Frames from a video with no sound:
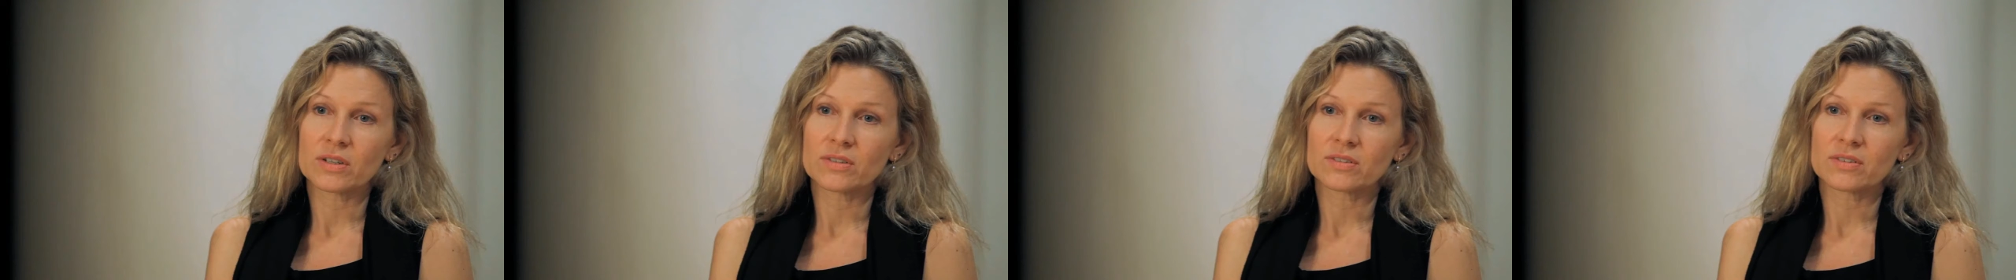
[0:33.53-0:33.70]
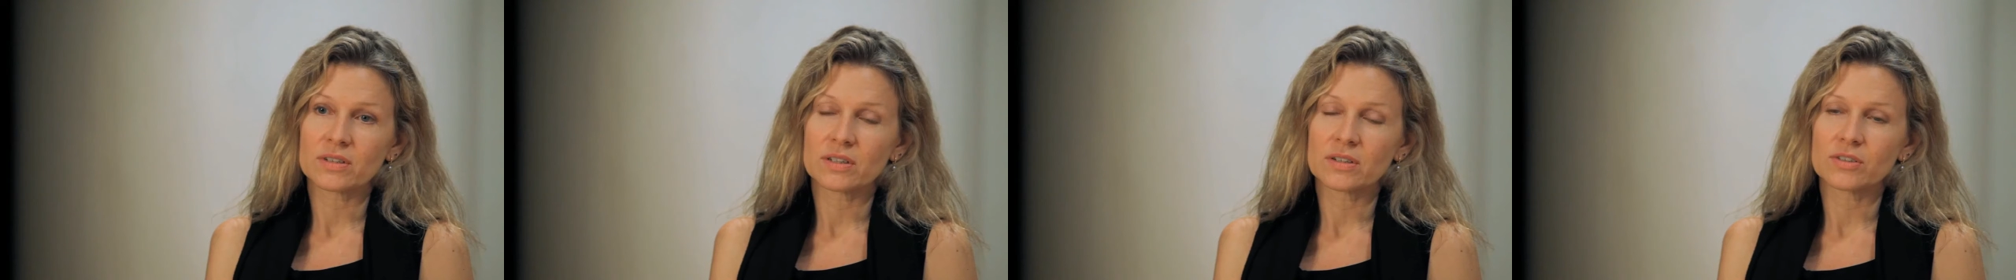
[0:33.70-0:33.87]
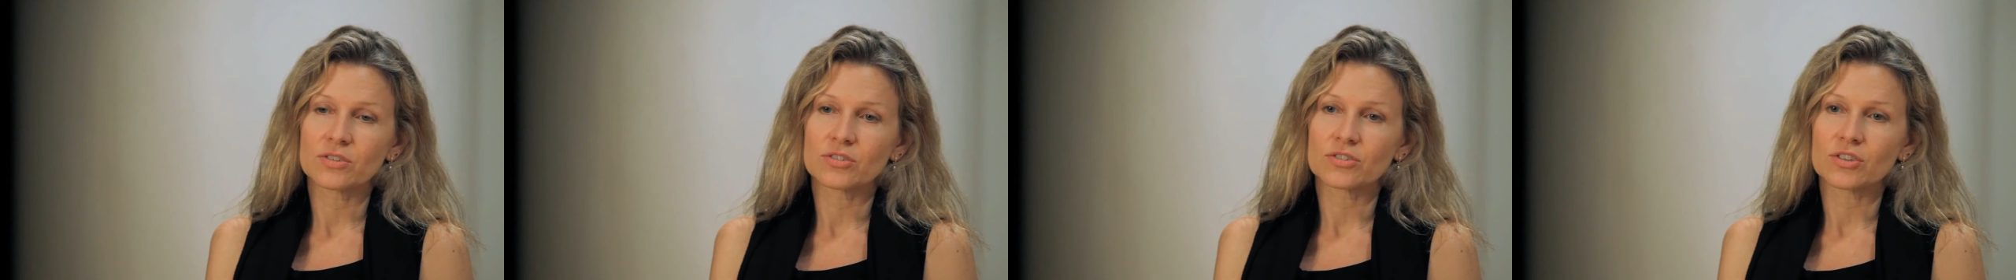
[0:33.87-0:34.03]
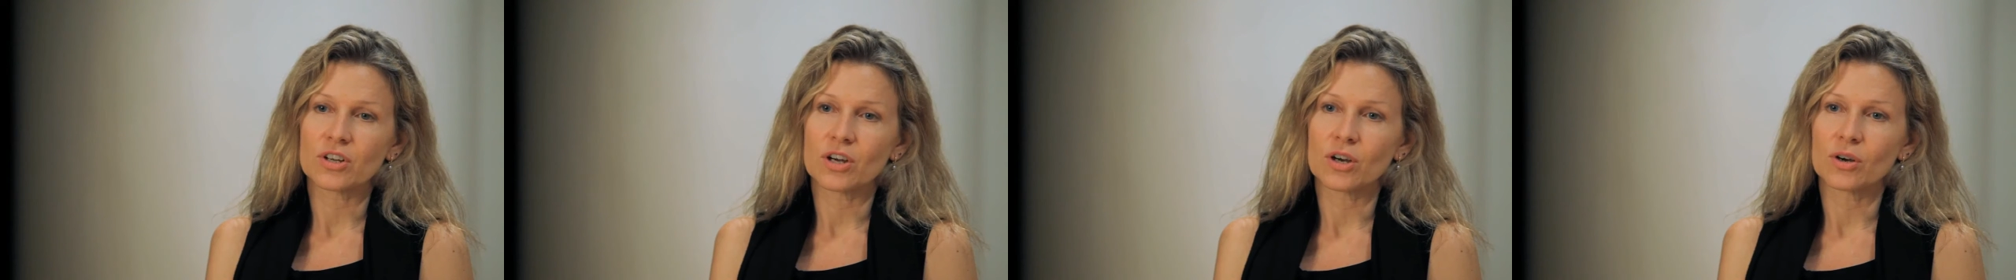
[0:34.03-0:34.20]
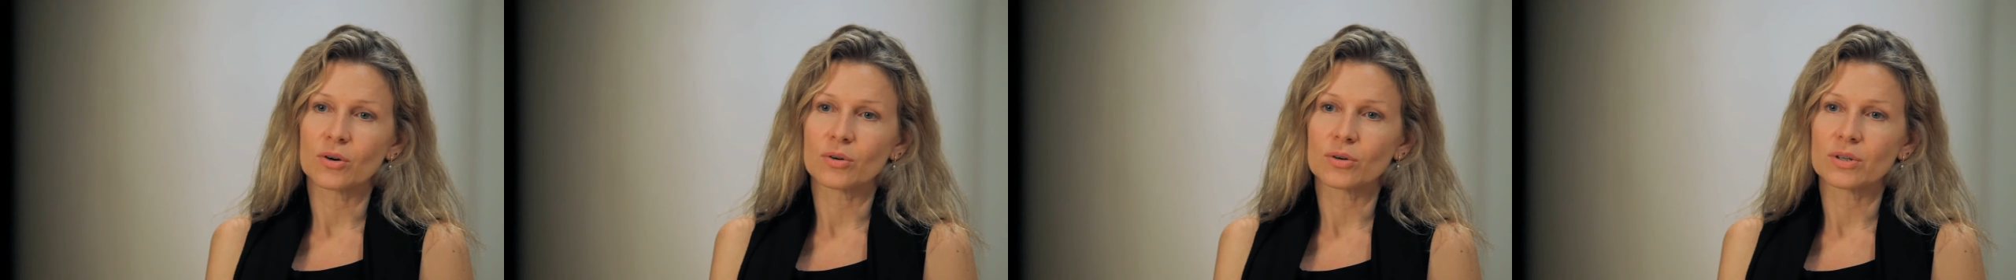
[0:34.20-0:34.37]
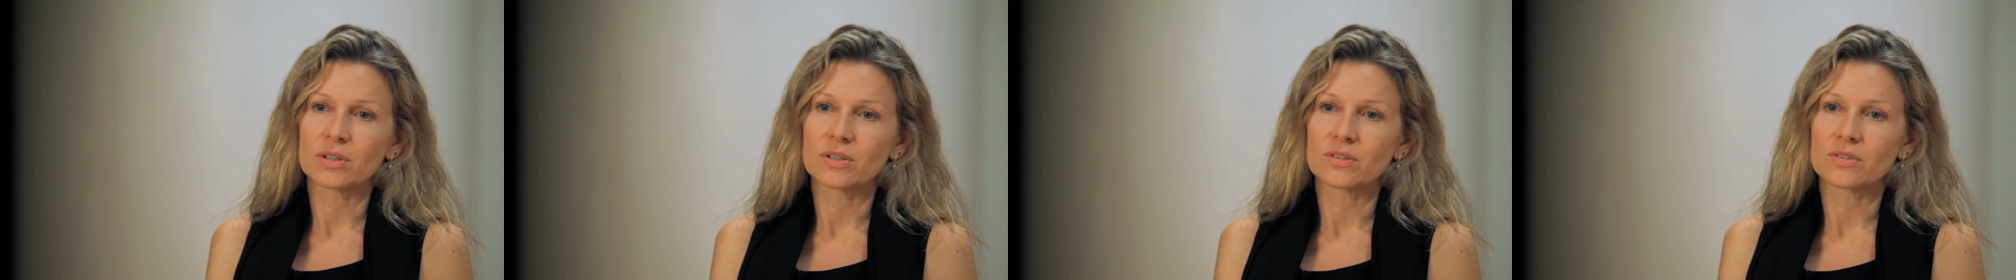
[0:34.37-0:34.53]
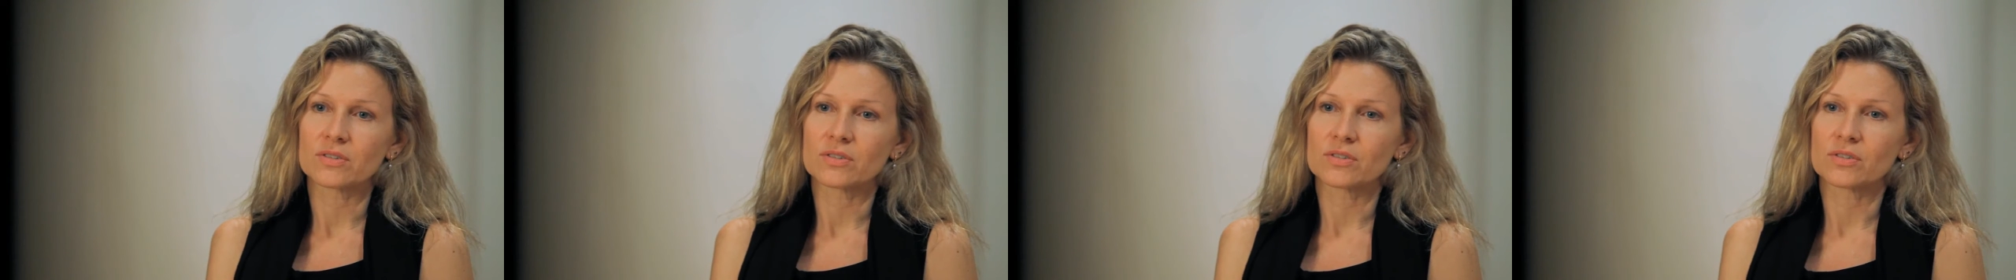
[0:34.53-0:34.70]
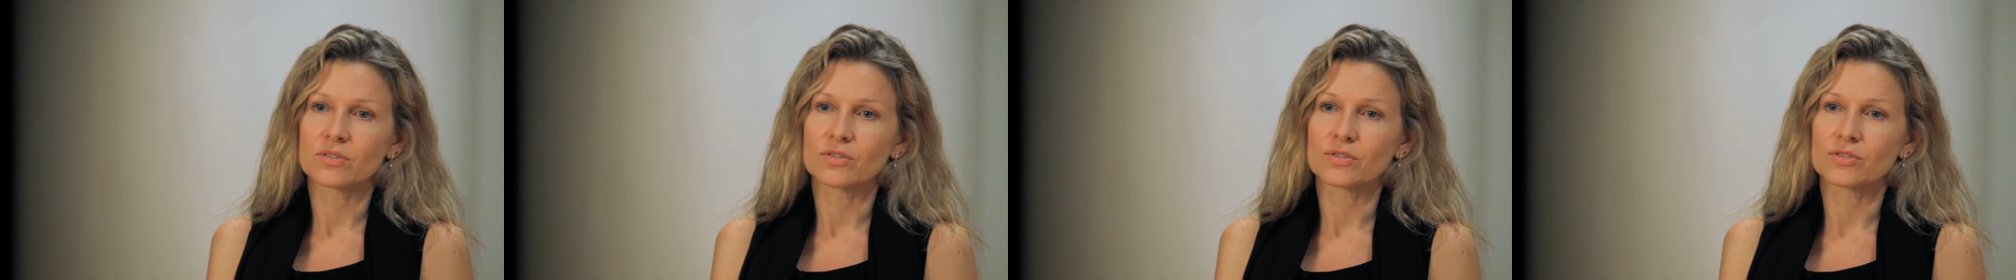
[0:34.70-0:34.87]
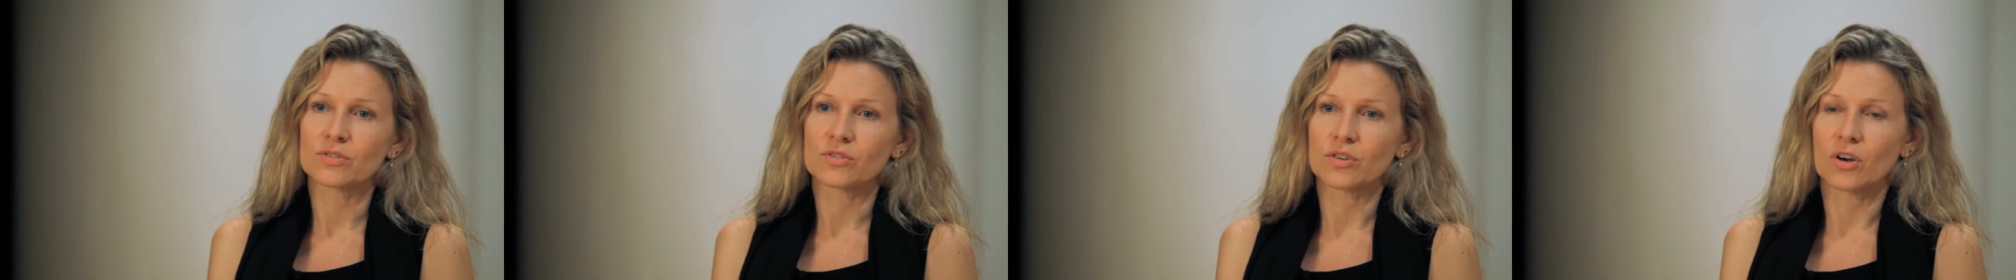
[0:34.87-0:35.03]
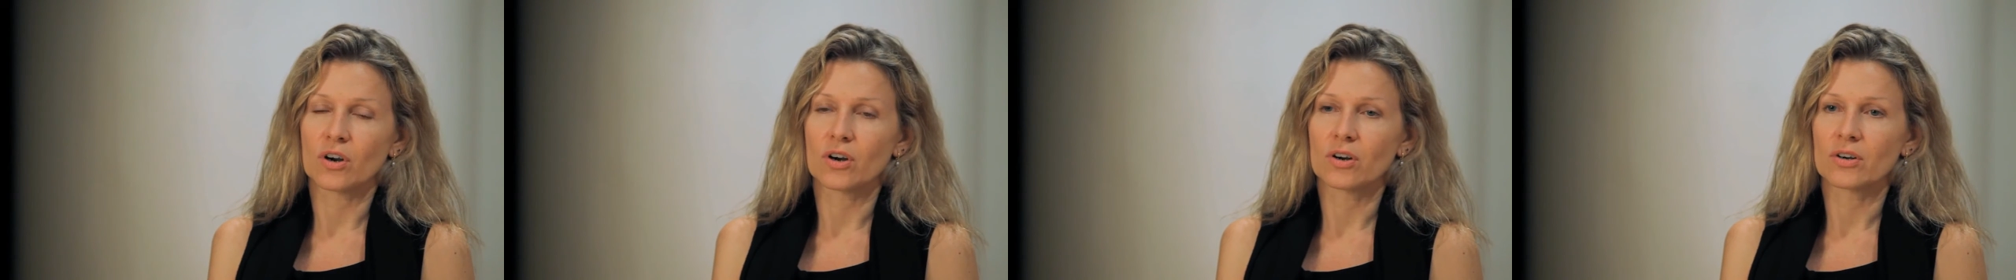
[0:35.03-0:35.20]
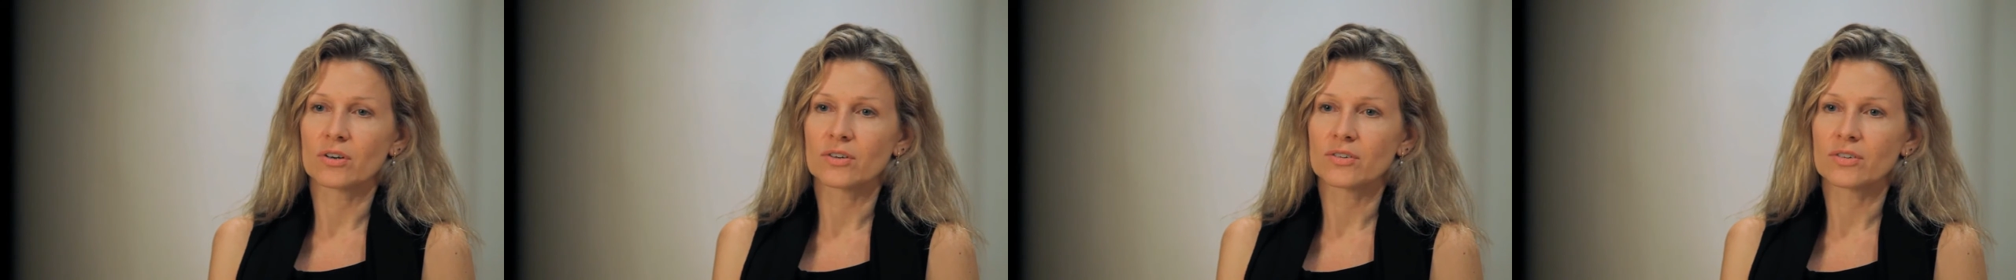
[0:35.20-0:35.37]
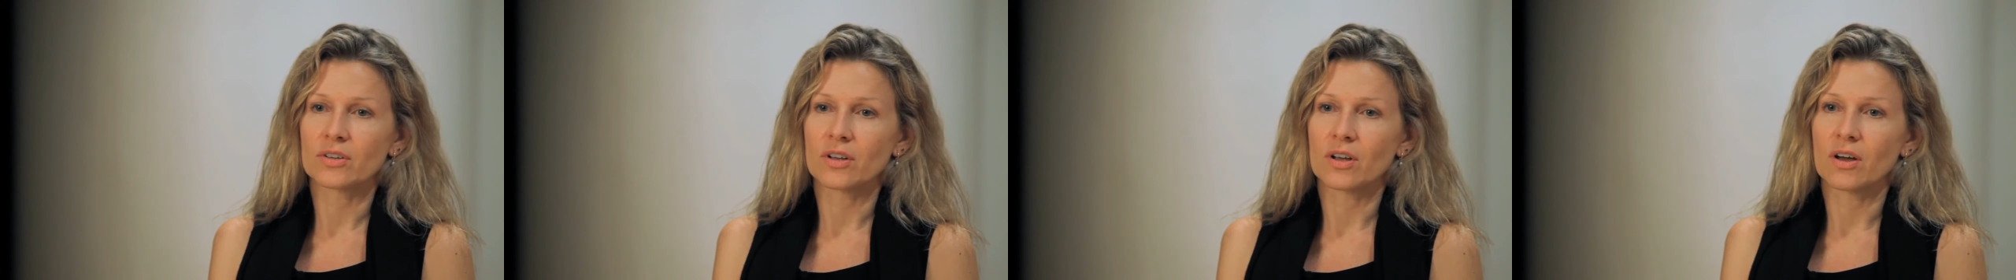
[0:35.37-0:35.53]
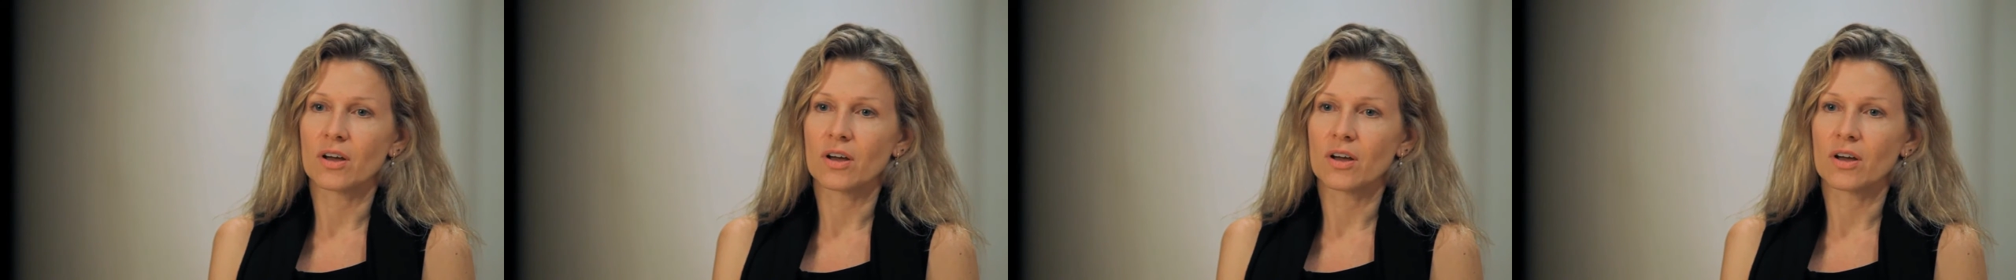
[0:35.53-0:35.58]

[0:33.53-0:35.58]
see the show is to start